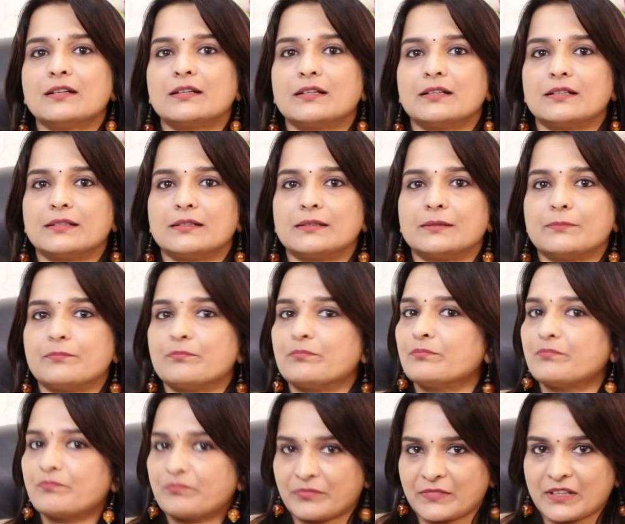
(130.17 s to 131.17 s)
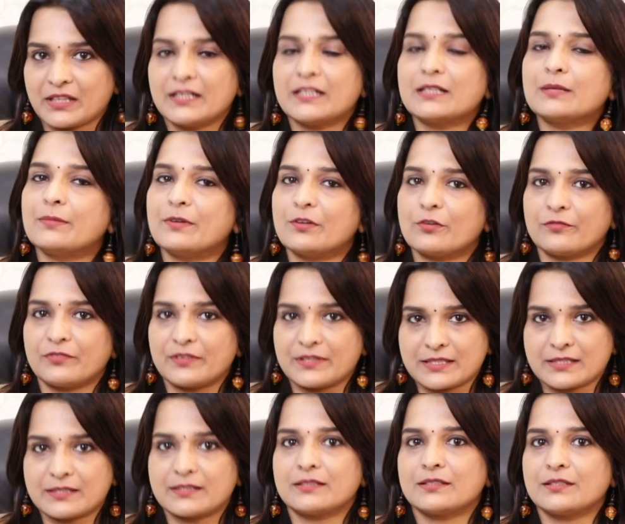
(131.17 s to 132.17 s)
a little bit of
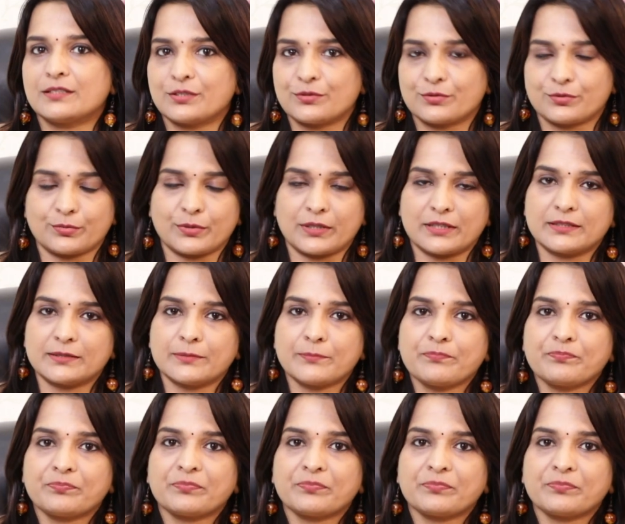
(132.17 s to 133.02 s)
risk due to it.